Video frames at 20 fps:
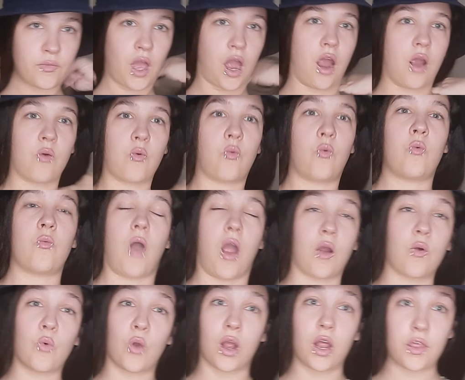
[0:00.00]
Our,
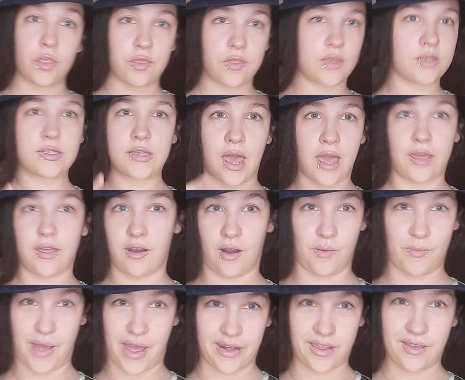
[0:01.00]
our worth is not in
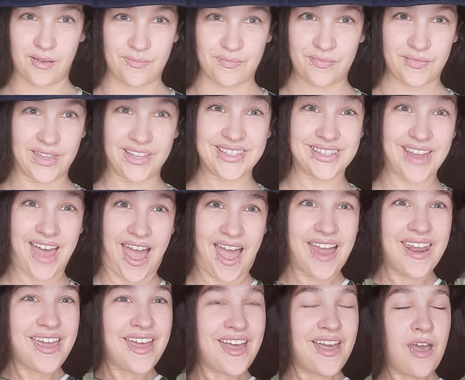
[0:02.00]
our body. It's
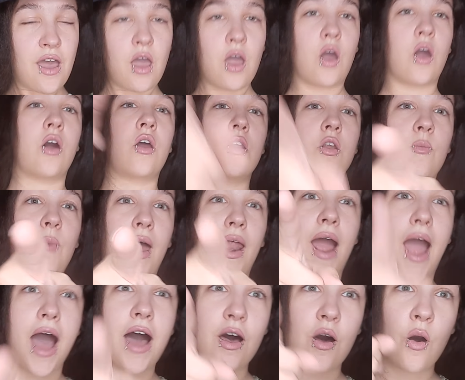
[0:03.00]
not, no matter
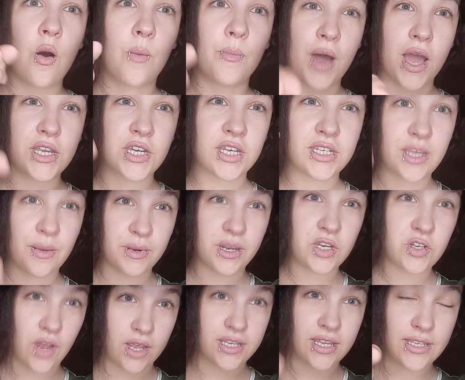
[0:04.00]
how much
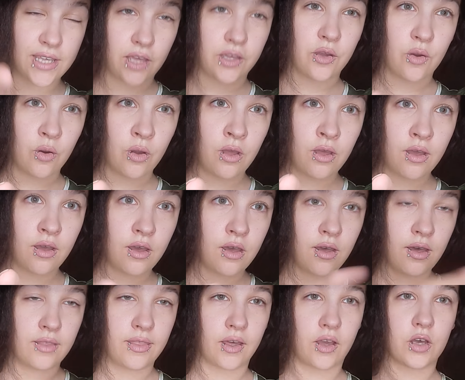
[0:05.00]
somebody tries to tell you.
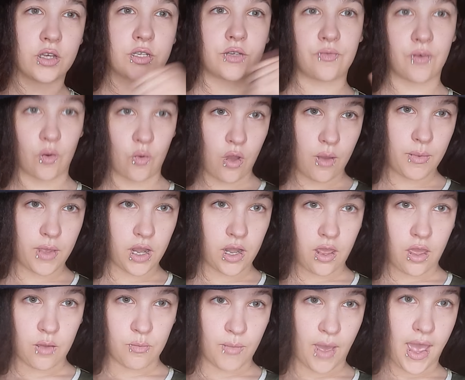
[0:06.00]
That goes for
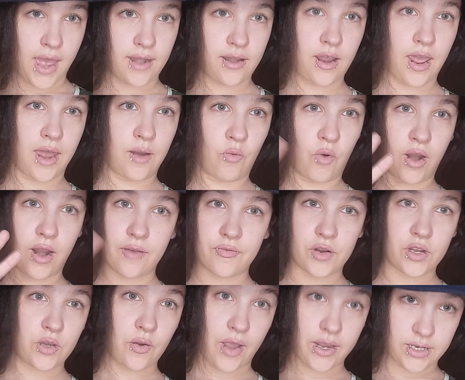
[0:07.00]
women, men, and
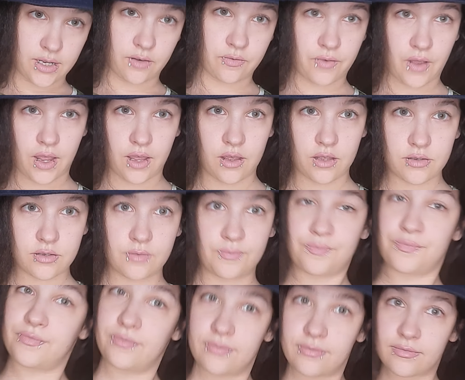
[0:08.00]
whatever you identify as.
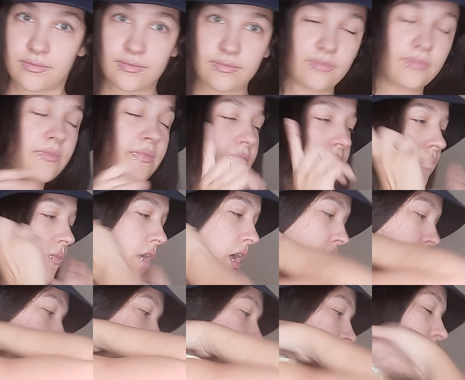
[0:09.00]

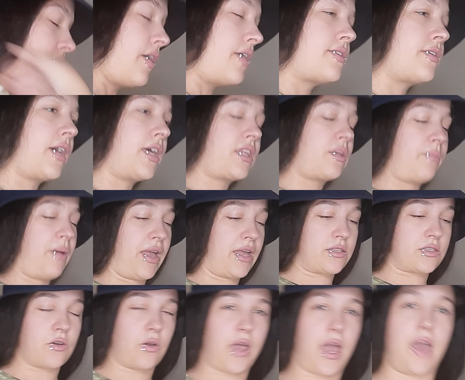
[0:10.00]
So let's look at the
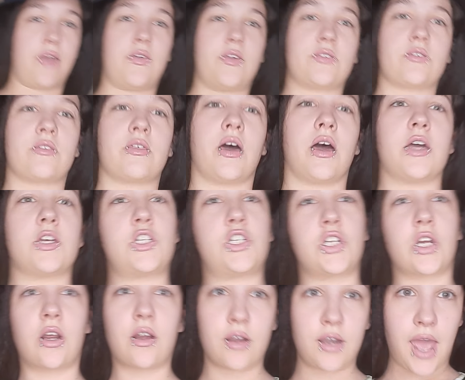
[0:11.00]
pants, okay? These are the
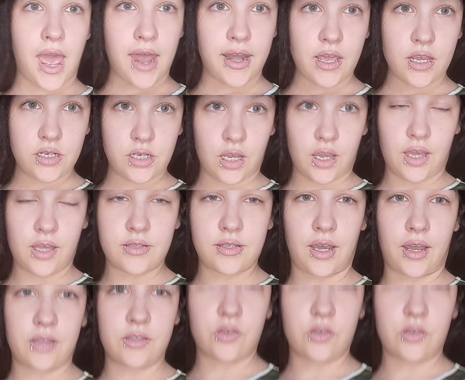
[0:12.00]
sugar daddy jeans like I